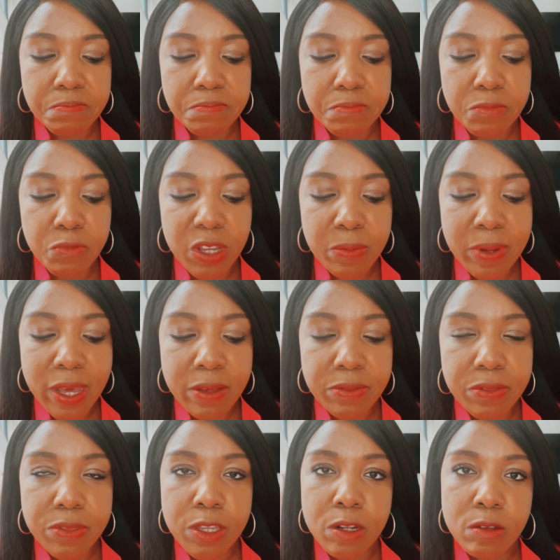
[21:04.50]
what
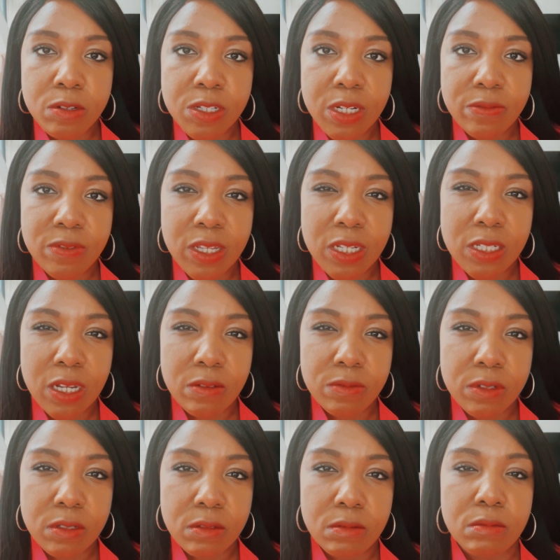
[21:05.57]
about the notion of deja
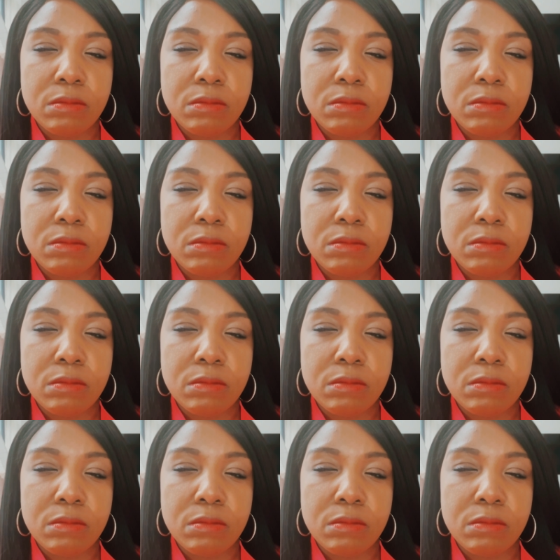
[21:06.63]
vu?